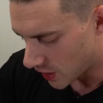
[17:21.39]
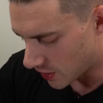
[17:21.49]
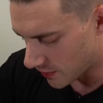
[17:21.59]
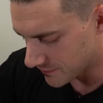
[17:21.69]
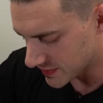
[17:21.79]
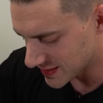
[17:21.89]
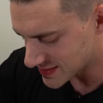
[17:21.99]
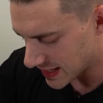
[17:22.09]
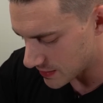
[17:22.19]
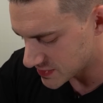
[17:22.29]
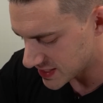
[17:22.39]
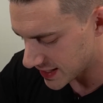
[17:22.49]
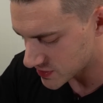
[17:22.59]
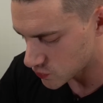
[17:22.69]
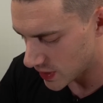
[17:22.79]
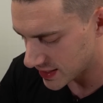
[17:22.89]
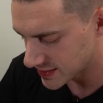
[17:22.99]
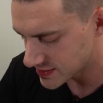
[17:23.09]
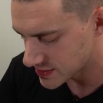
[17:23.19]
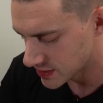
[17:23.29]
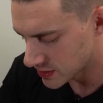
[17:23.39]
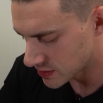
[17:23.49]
of this MTS ruckus.